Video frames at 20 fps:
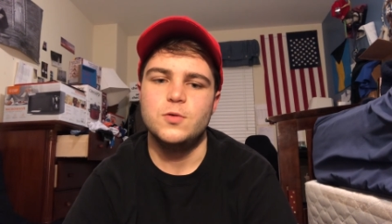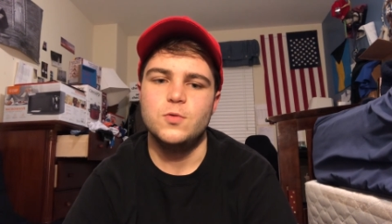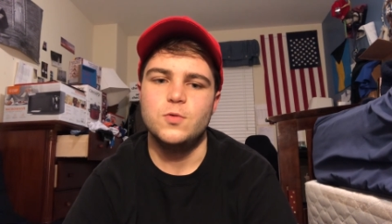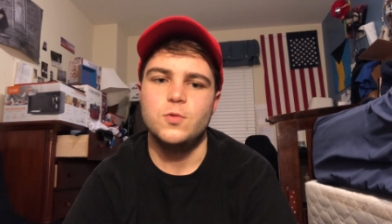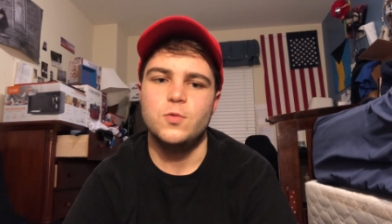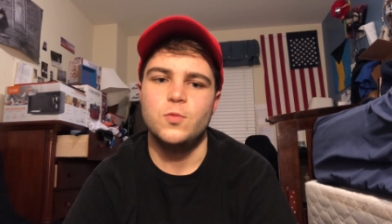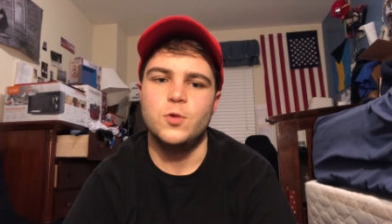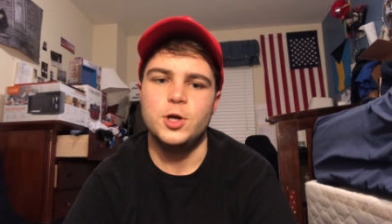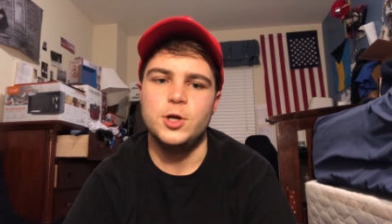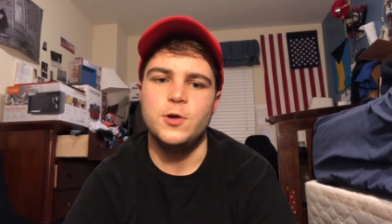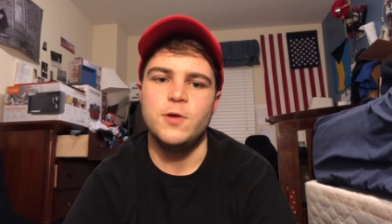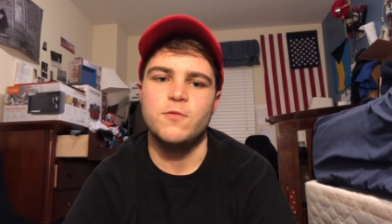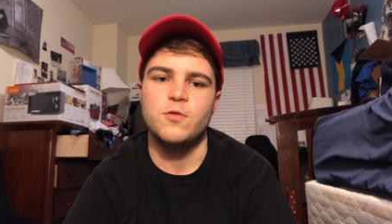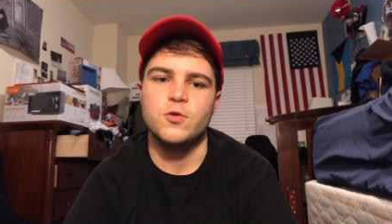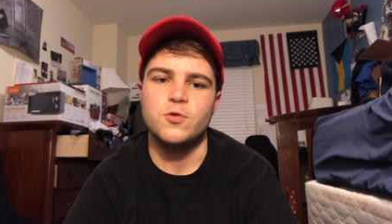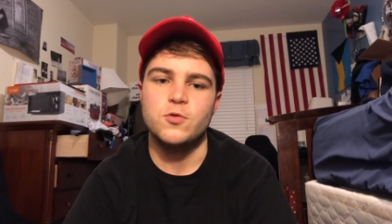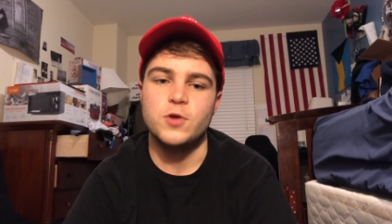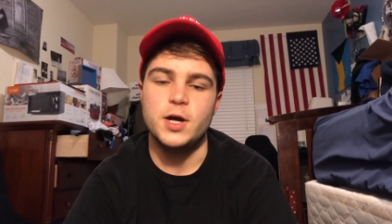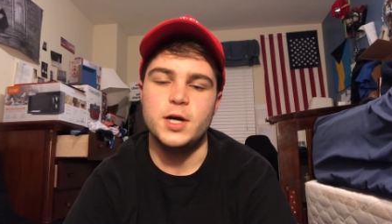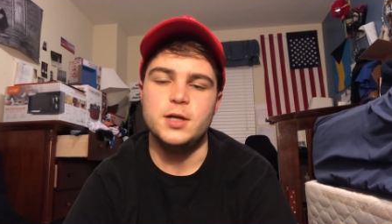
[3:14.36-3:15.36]
where you have the
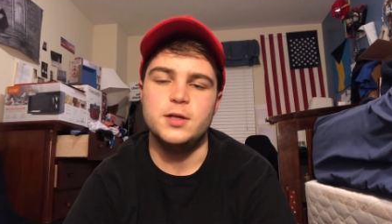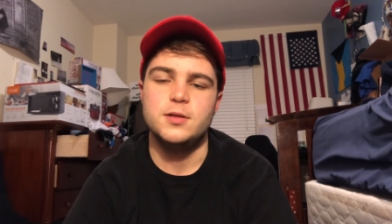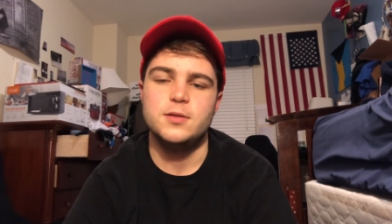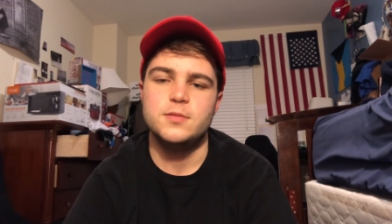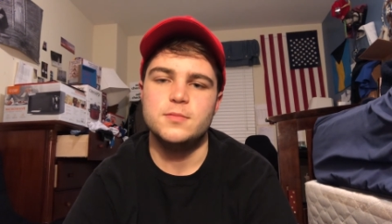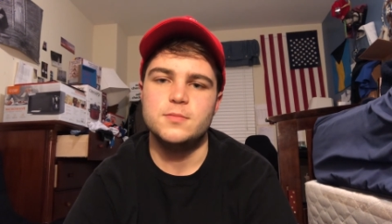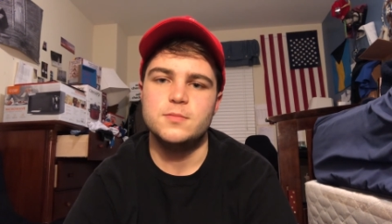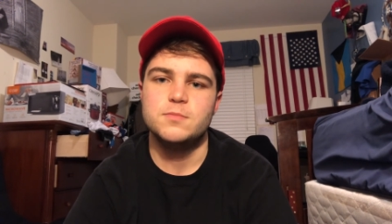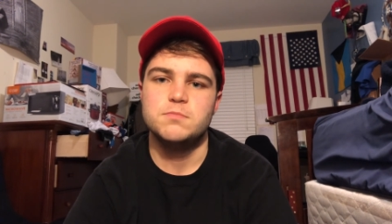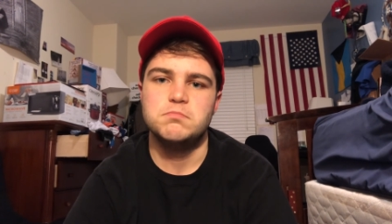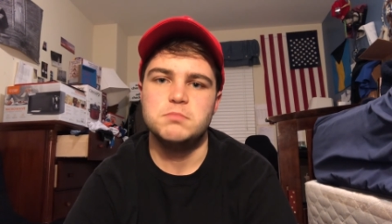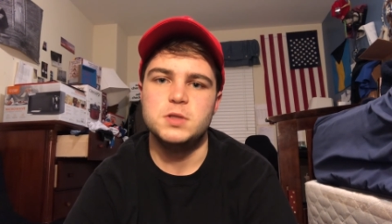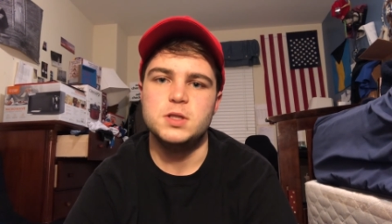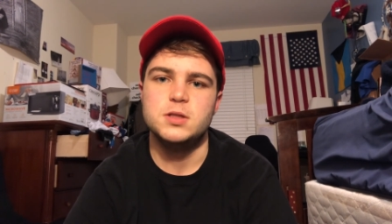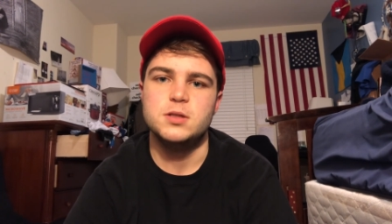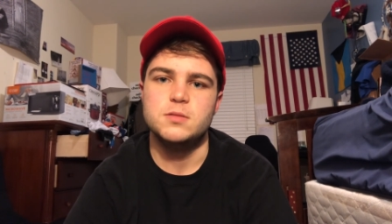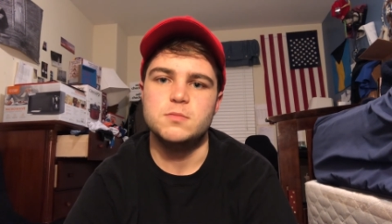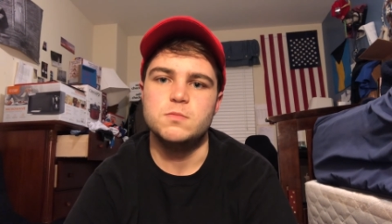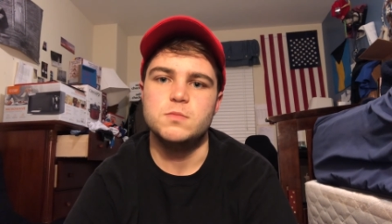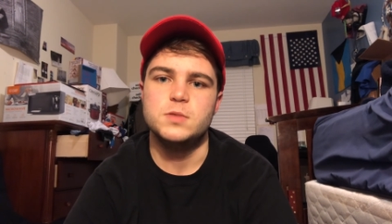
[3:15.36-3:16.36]
right
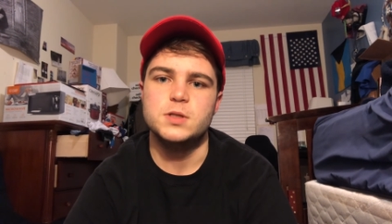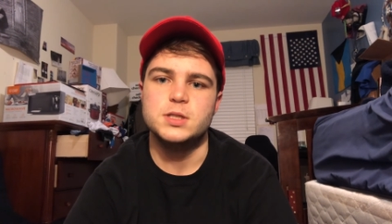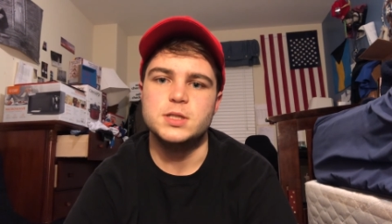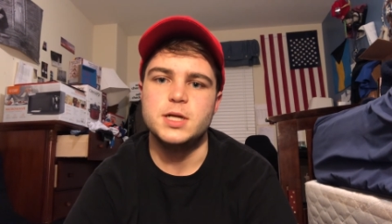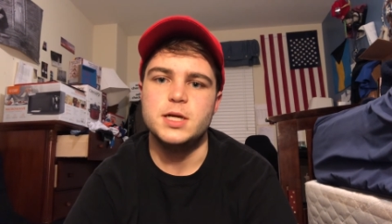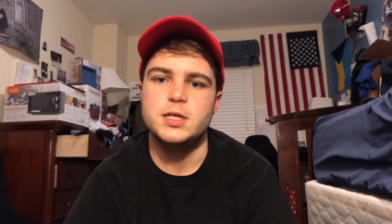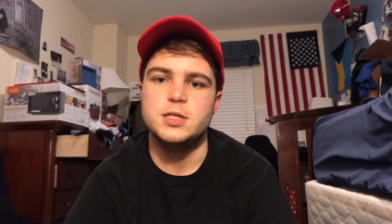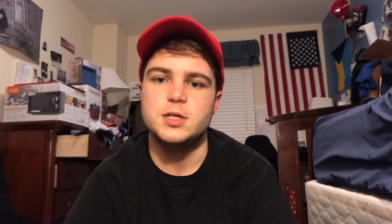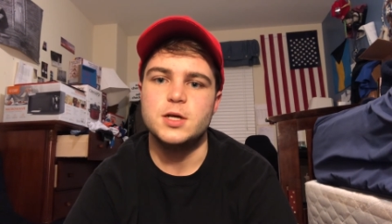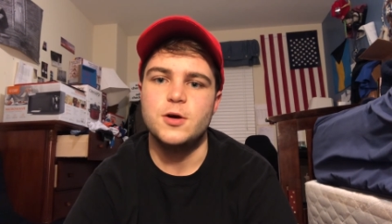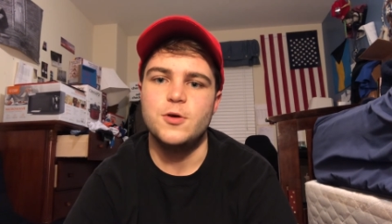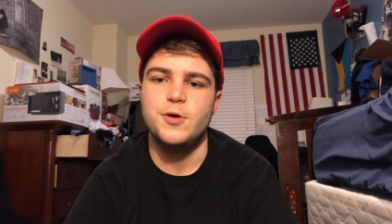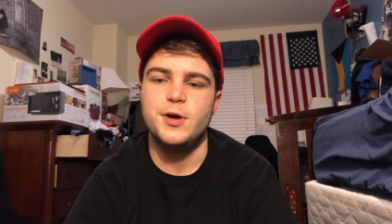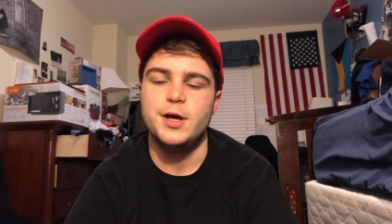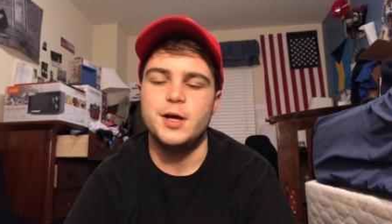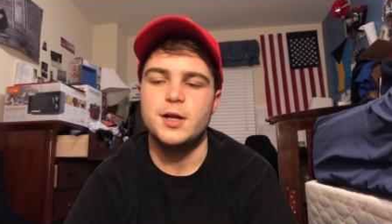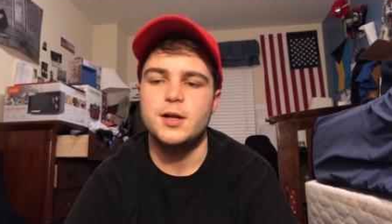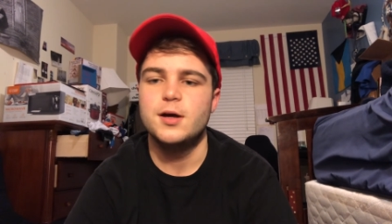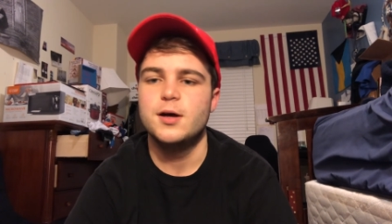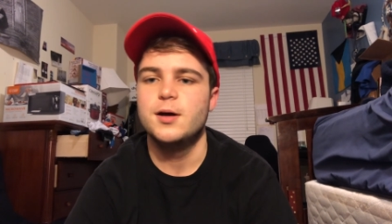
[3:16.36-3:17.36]
to, to say so.
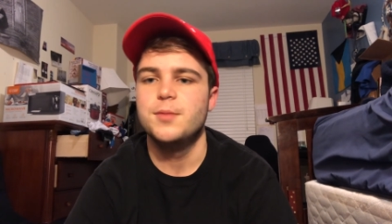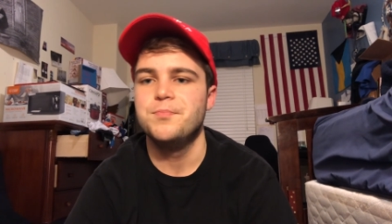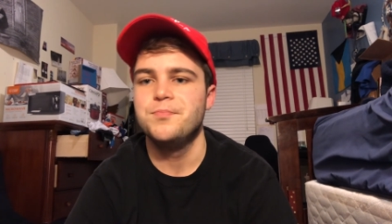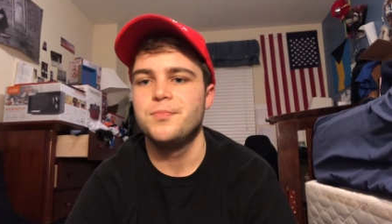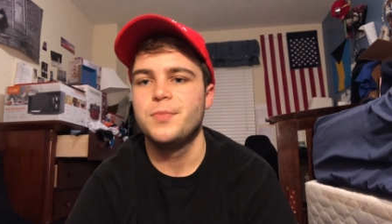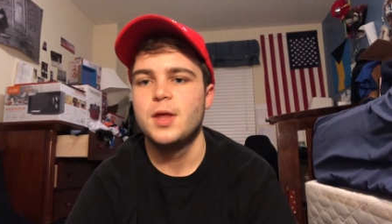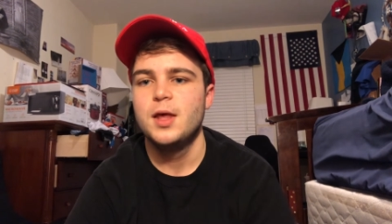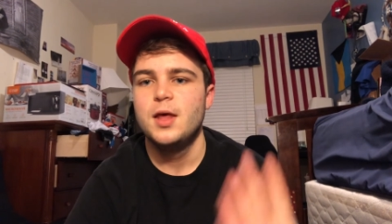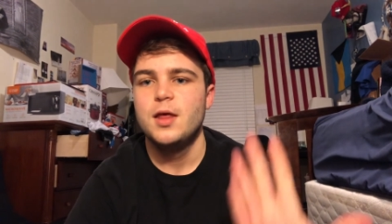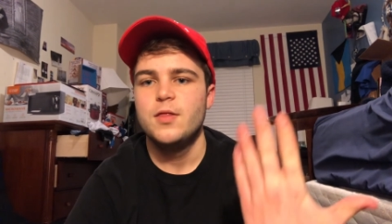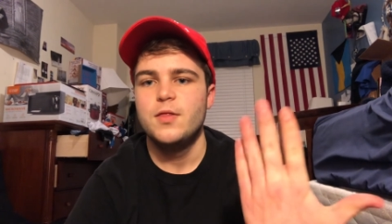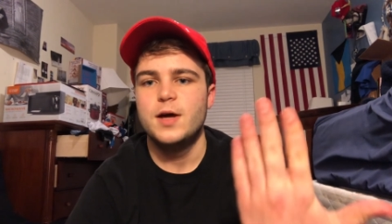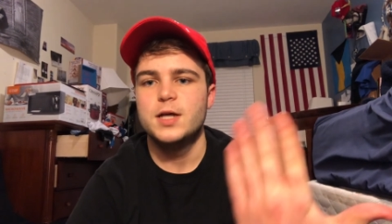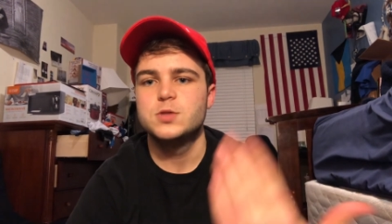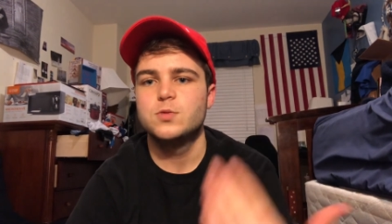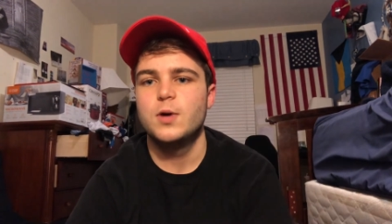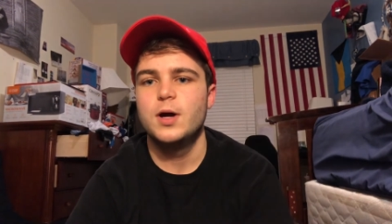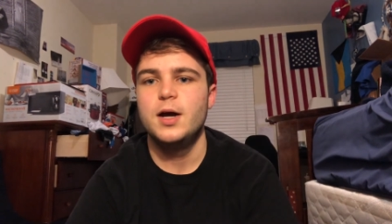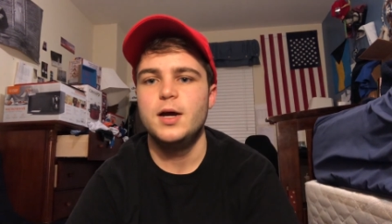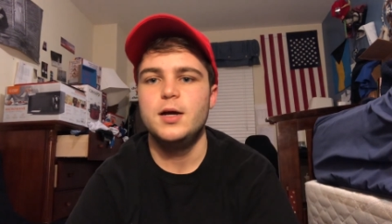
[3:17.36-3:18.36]
And um, that's
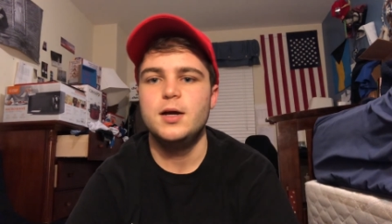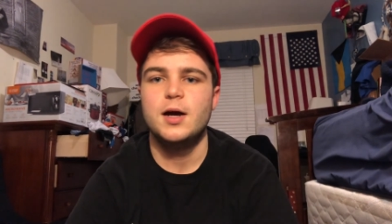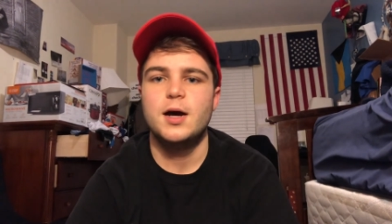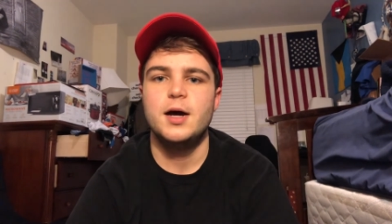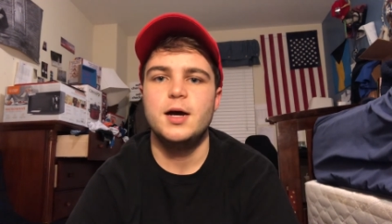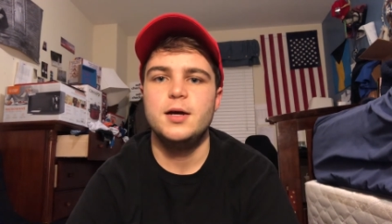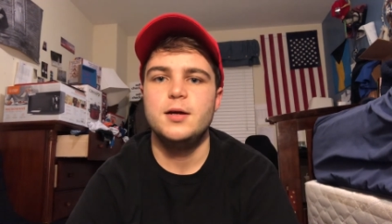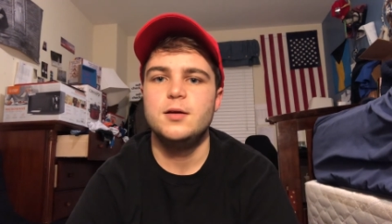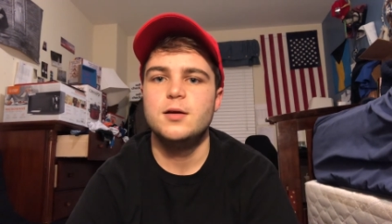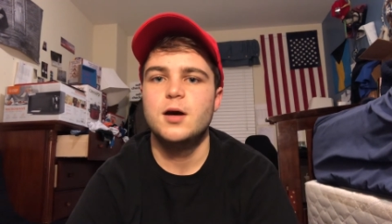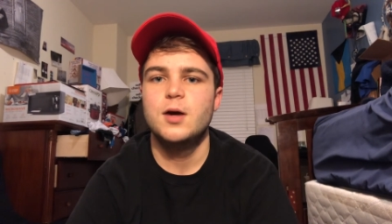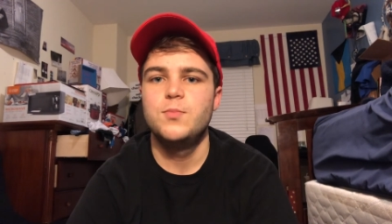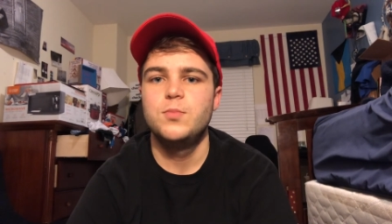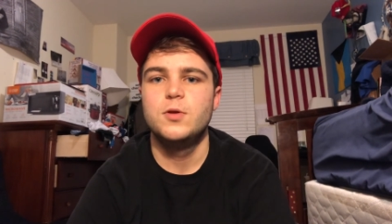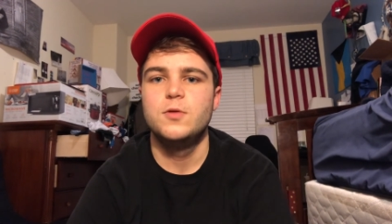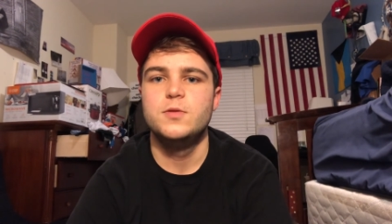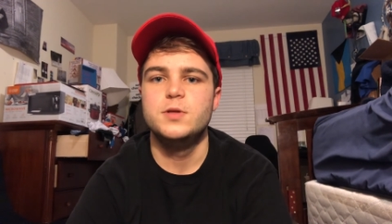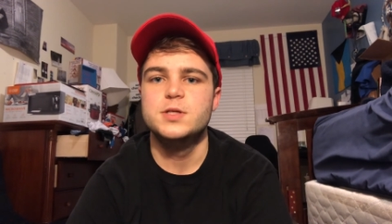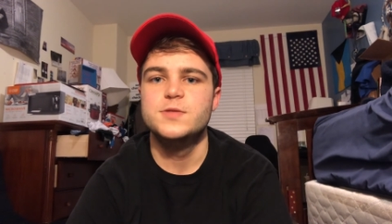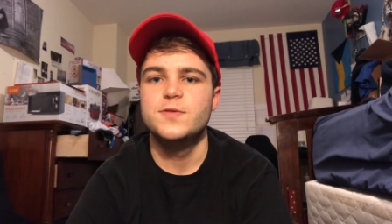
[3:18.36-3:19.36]
why I
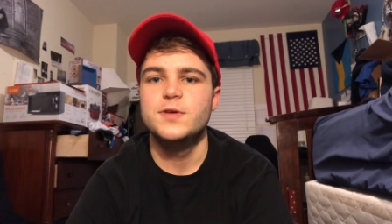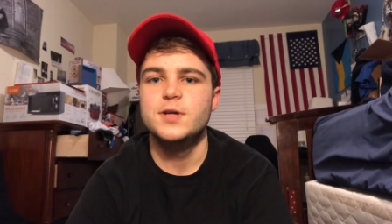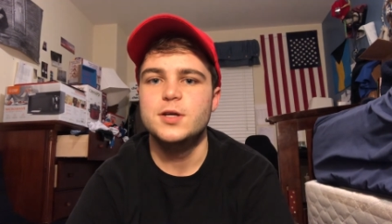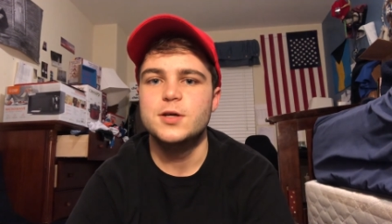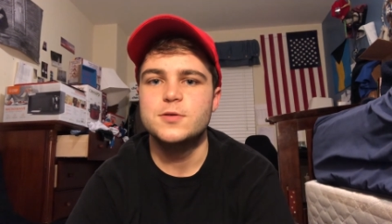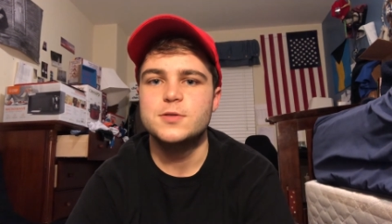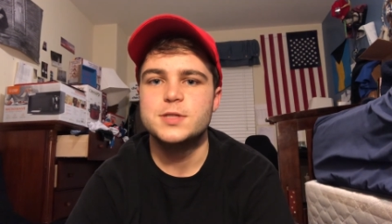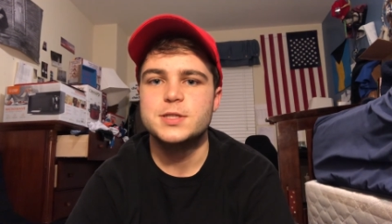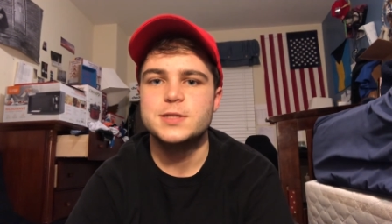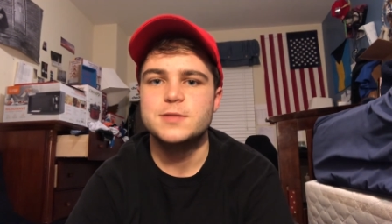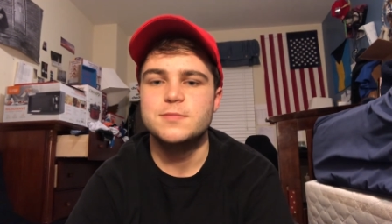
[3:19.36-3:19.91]
upload these videos.